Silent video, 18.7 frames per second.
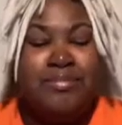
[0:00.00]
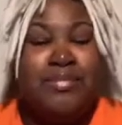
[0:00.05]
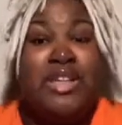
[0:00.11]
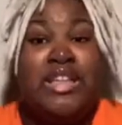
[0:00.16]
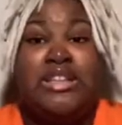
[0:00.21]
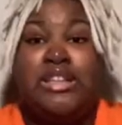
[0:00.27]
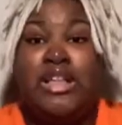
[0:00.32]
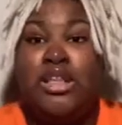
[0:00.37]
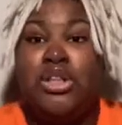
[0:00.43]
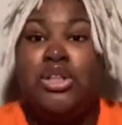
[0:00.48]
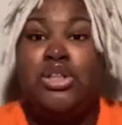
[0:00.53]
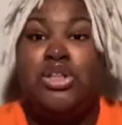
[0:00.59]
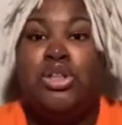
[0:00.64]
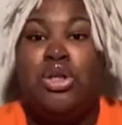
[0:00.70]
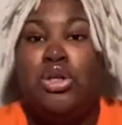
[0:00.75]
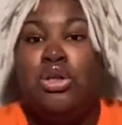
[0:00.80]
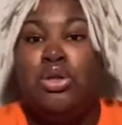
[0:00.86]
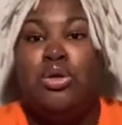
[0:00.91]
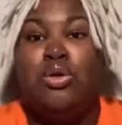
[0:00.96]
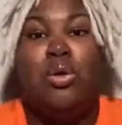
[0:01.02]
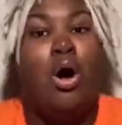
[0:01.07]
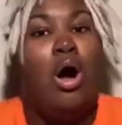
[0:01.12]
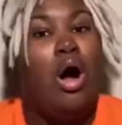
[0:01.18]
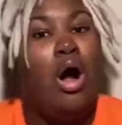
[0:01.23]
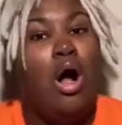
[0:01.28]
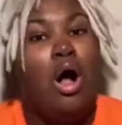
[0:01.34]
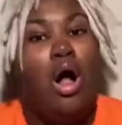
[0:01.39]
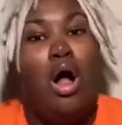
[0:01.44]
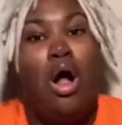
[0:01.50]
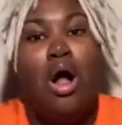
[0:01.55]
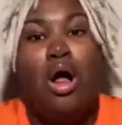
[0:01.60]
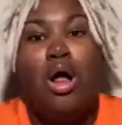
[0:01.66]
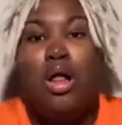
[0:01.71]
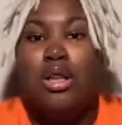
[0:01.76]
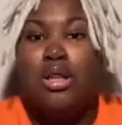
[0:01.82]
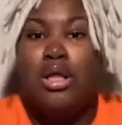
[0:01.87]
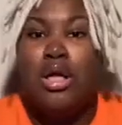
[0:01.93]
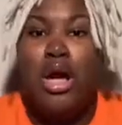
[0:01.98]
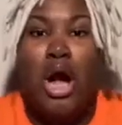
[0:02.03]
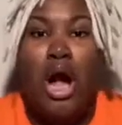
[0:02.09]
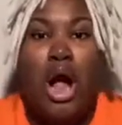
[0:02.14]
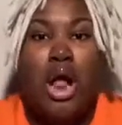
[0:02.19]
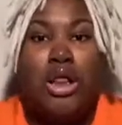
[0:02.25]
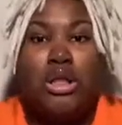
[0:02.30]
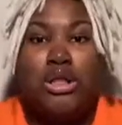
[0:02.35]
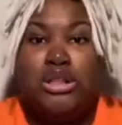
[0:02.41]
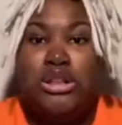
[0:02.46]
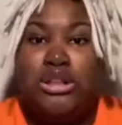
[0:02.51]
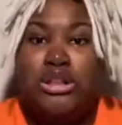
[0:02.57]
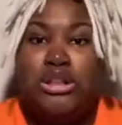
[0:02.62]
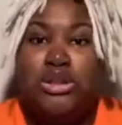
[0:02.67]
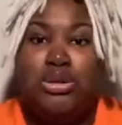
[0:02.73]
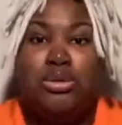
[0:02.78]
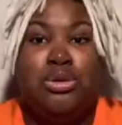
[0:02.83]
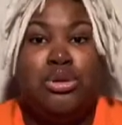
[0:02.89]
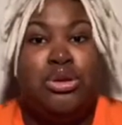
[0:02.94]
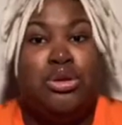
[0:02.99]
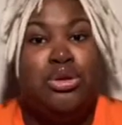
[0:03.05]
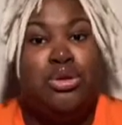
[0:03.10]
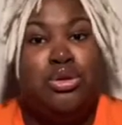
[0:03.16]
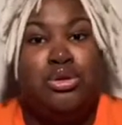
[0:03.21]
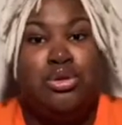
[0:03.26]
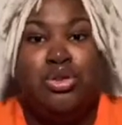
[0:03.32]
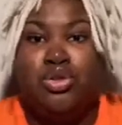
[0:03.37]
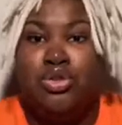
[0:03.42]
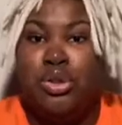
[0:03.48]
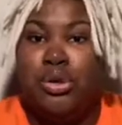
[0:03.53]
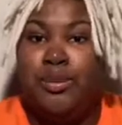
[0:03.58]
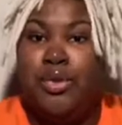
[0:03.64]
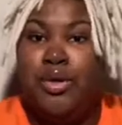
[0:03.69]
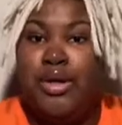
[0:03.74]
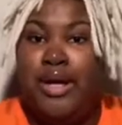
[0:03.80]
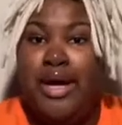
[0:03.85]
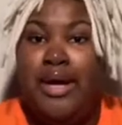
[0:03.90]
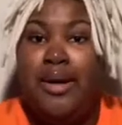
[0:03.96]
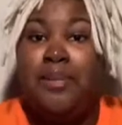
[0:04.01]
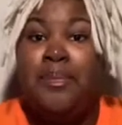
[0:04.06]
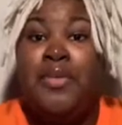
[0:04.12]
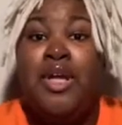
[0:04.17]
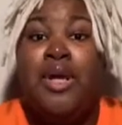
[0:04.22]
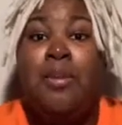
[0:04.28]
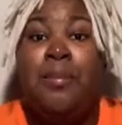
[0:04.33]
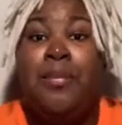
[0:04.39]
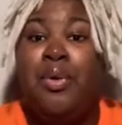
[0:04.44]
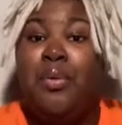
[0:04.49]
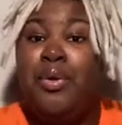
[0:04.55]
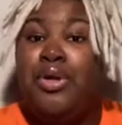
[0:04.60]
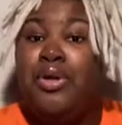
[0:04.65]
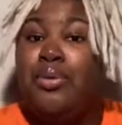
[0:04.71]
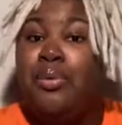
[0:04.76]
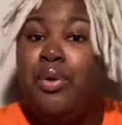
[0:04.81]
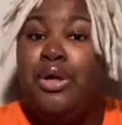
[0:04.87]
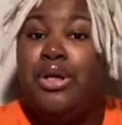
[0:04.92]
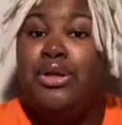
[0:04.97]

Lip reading: it's gonna show you all the colleges that you can choose from, okay? But what you wanna